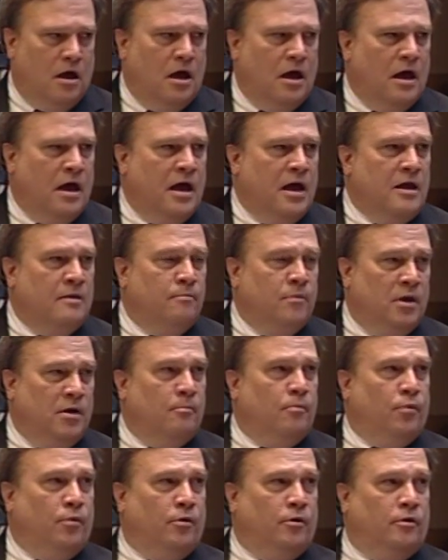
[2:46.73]
a
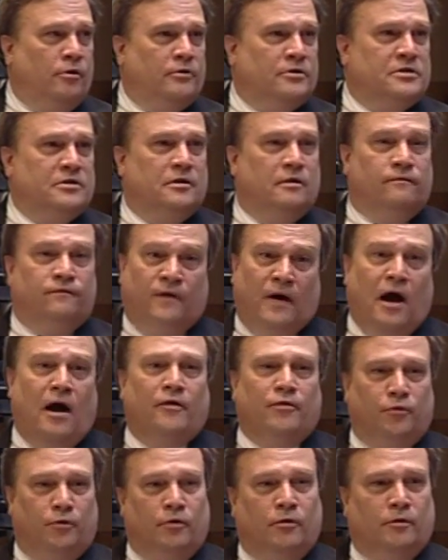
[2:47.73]
member's
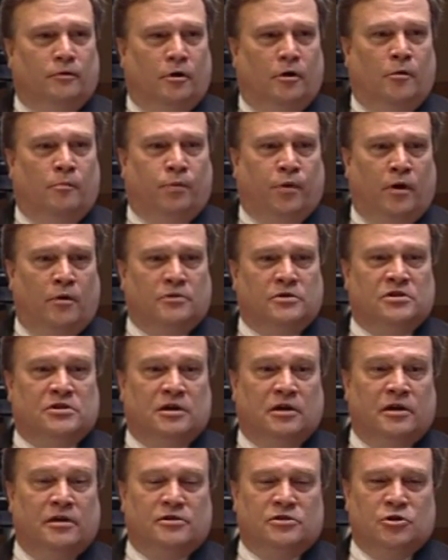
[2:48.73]
father approached
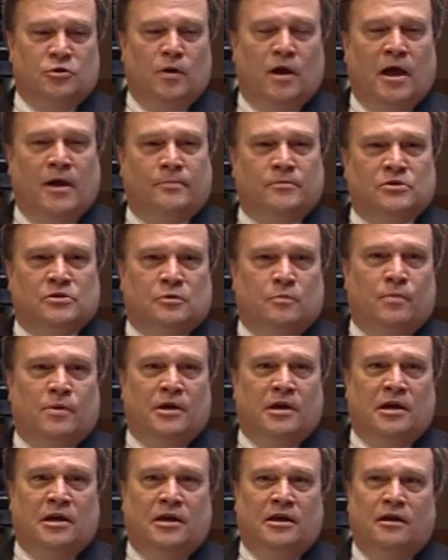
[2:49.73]
us, who happens to
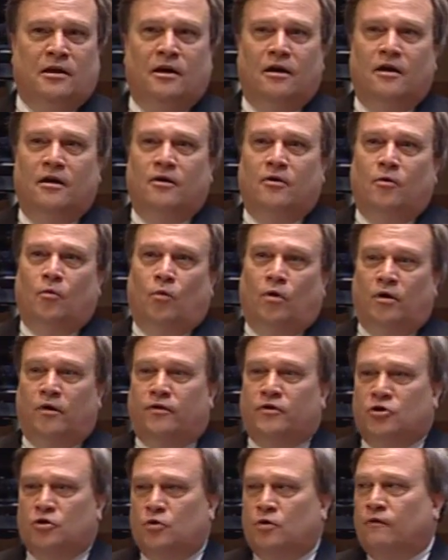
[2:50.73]
be one of
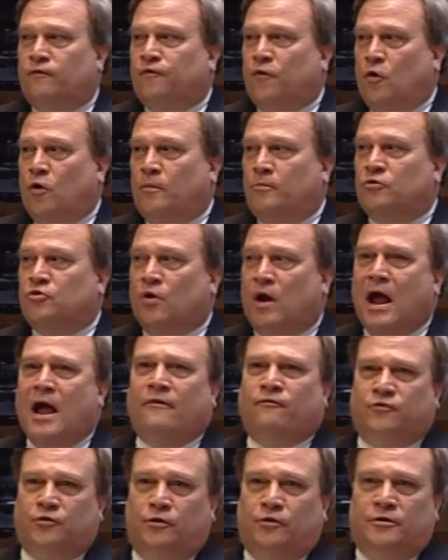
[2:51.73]
the uniform
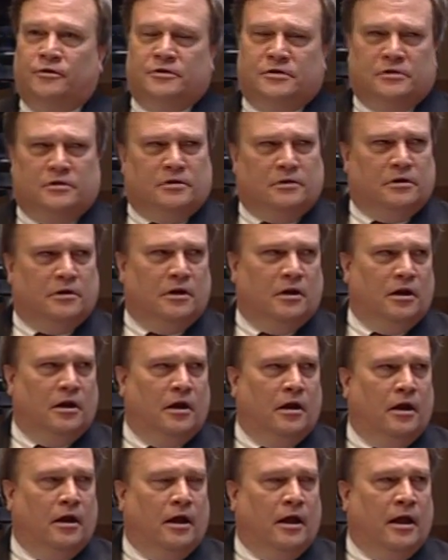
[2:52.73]
drafters,
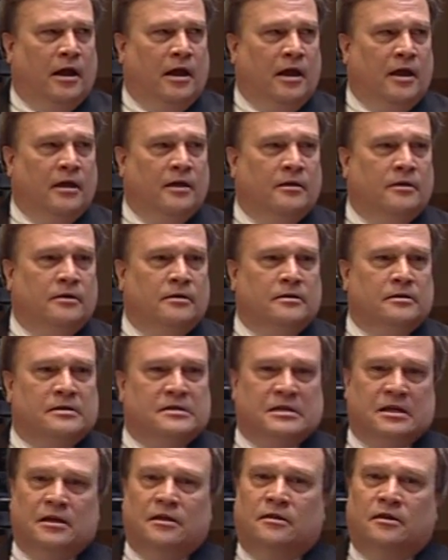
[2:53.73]
and
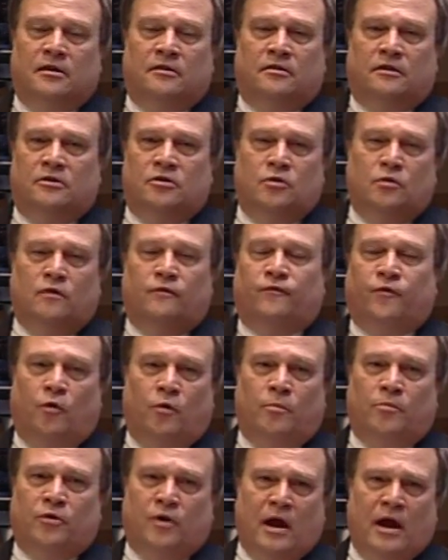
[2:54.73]
said that the
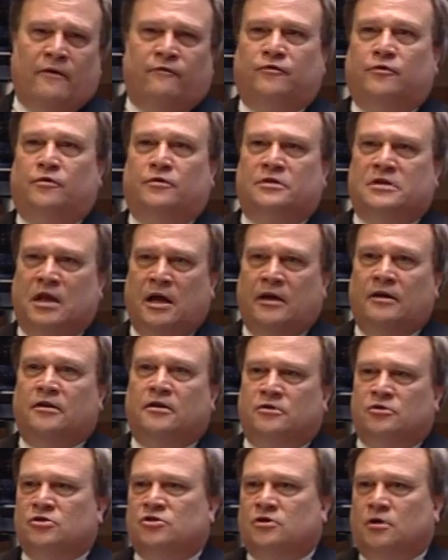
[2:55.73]
uniform drafters had
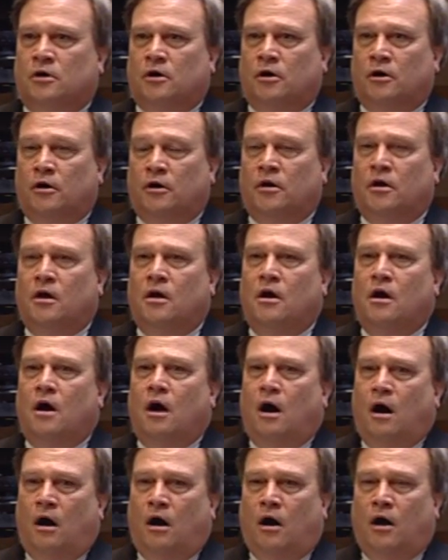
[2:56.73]
concern
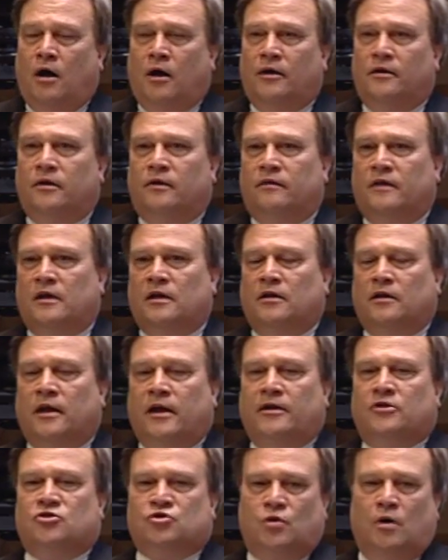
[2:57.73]
on the
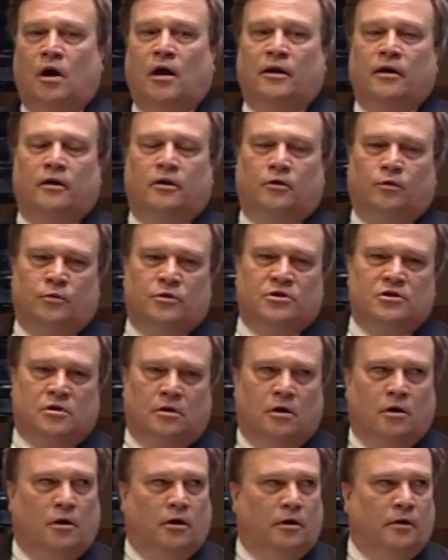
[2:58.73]
electronic
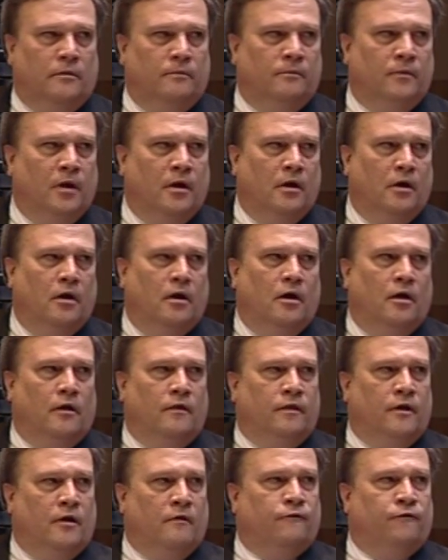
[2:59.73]
return.
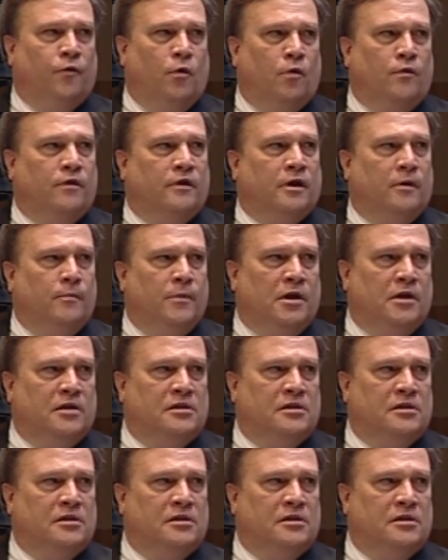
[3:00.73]
Therefore, the committee